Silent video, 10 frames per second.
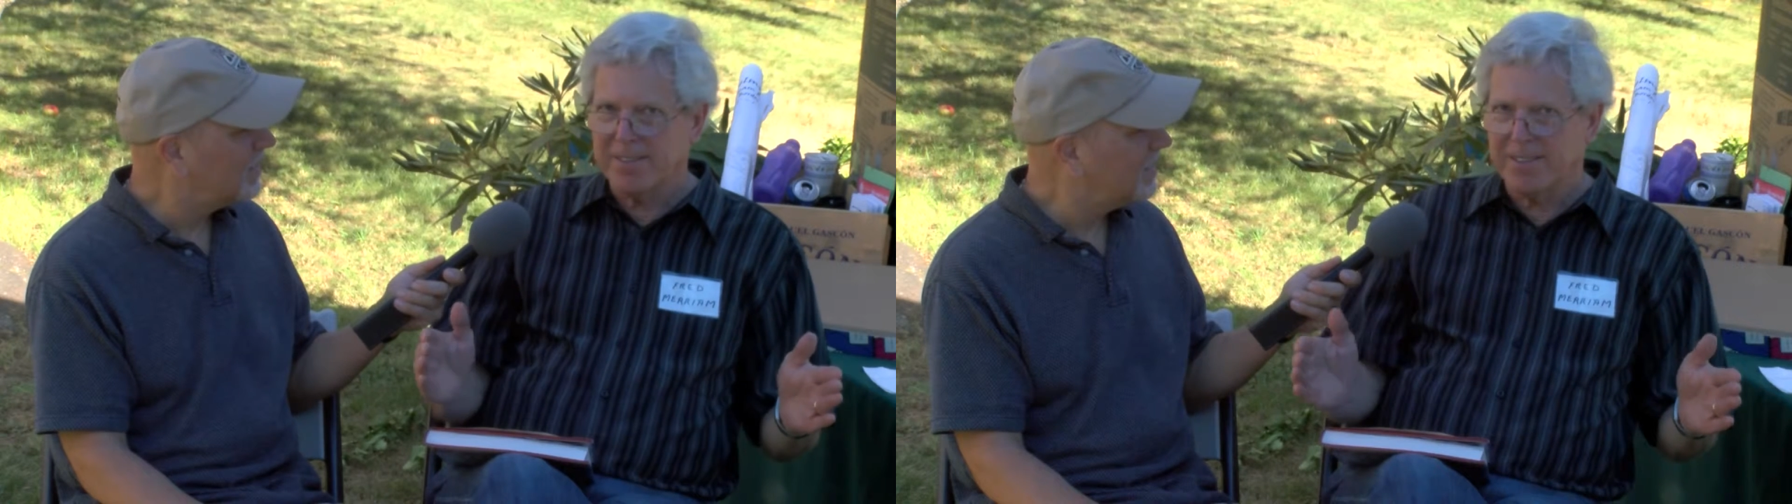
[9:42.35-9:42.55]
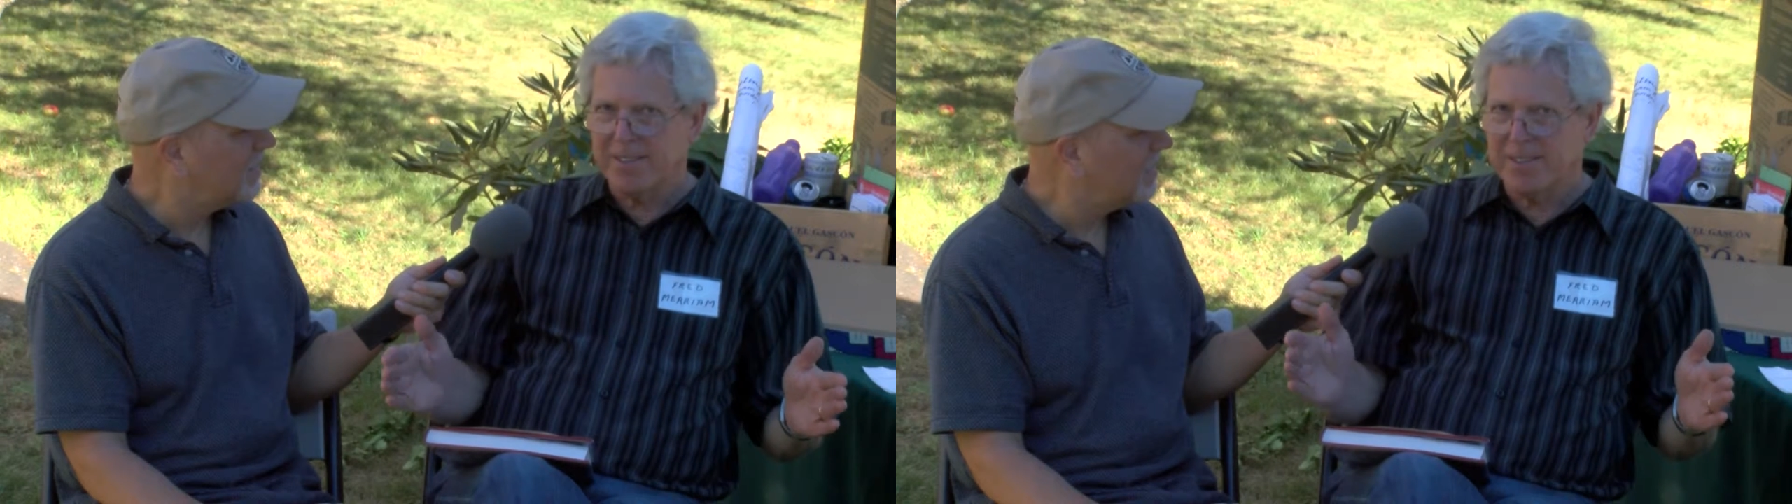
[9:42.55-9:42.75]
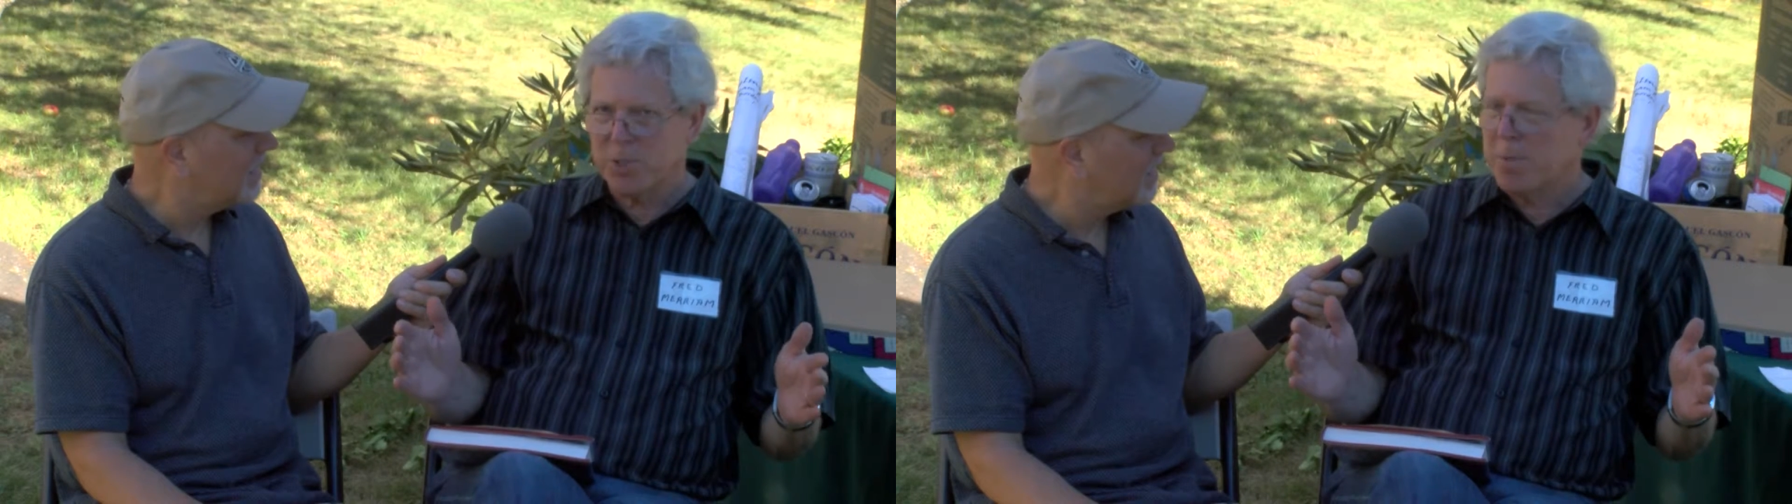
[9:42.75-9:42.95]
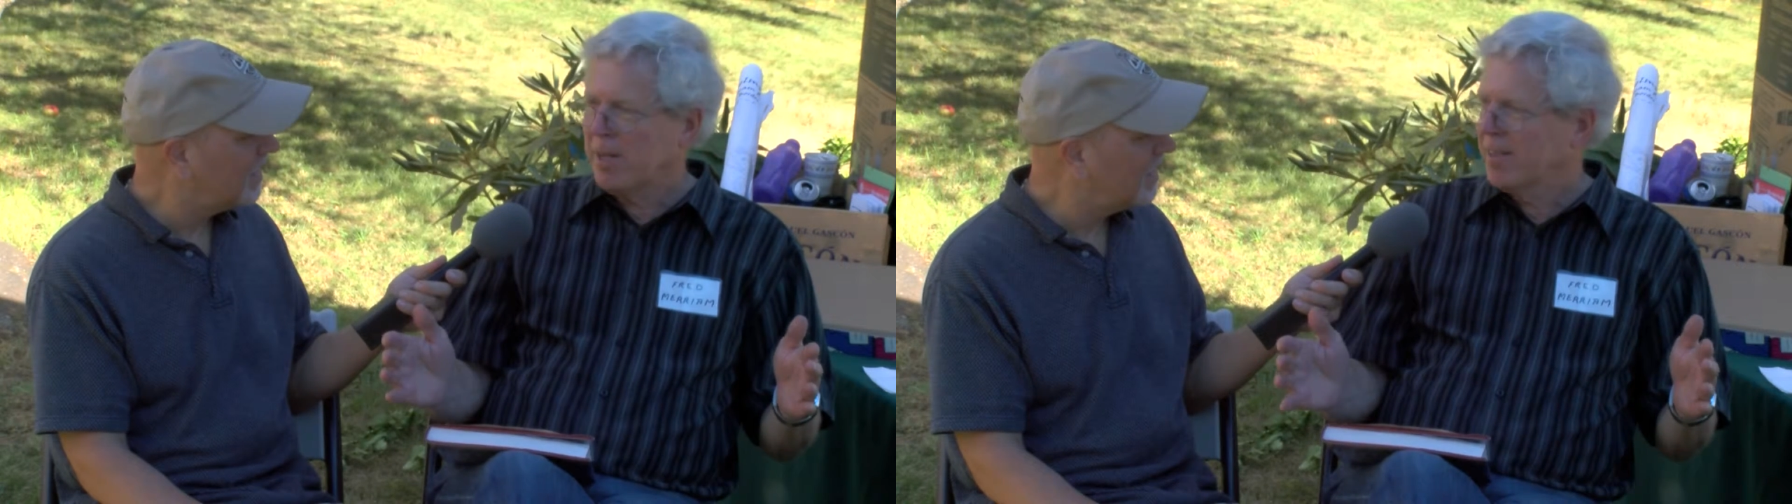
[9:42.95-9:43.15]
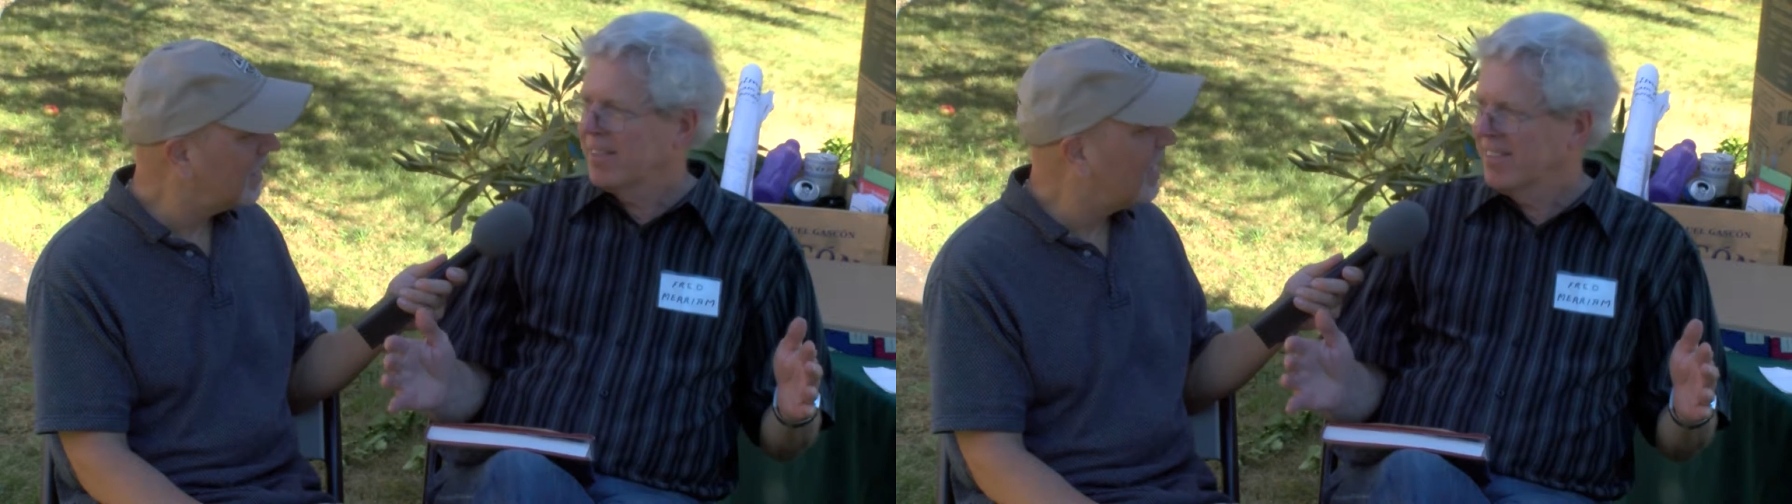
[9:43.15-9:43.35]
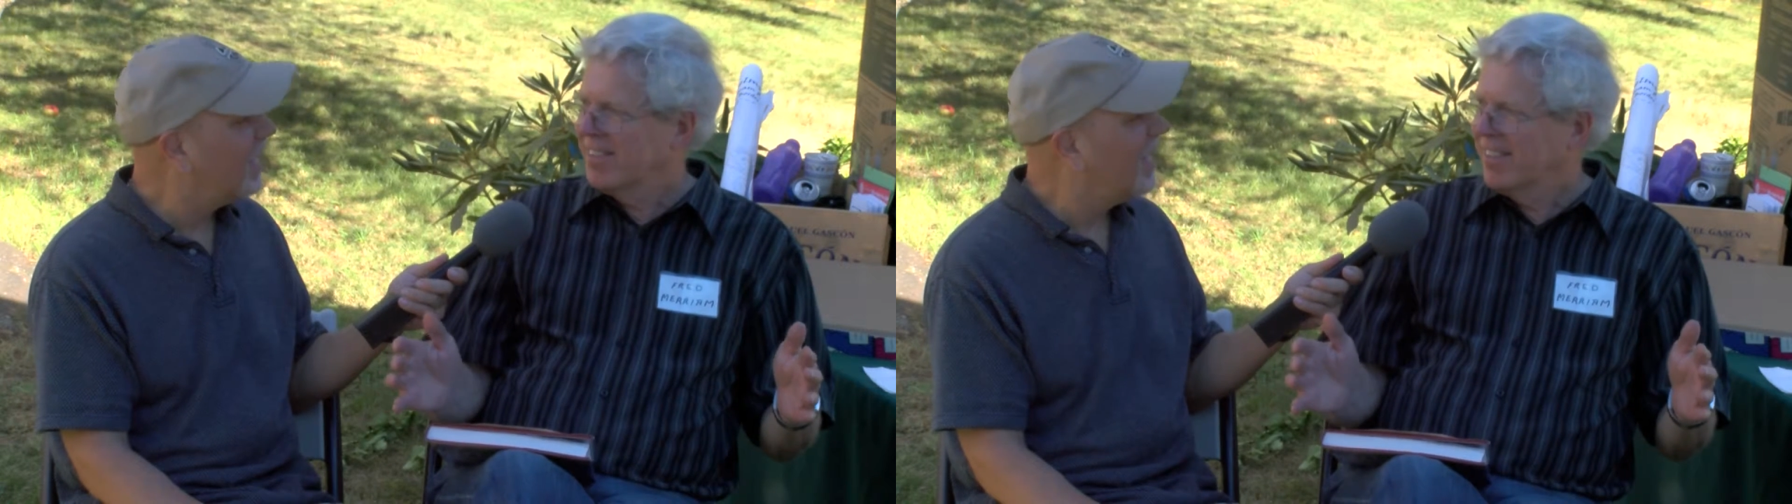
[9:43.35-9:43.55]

all the spelling.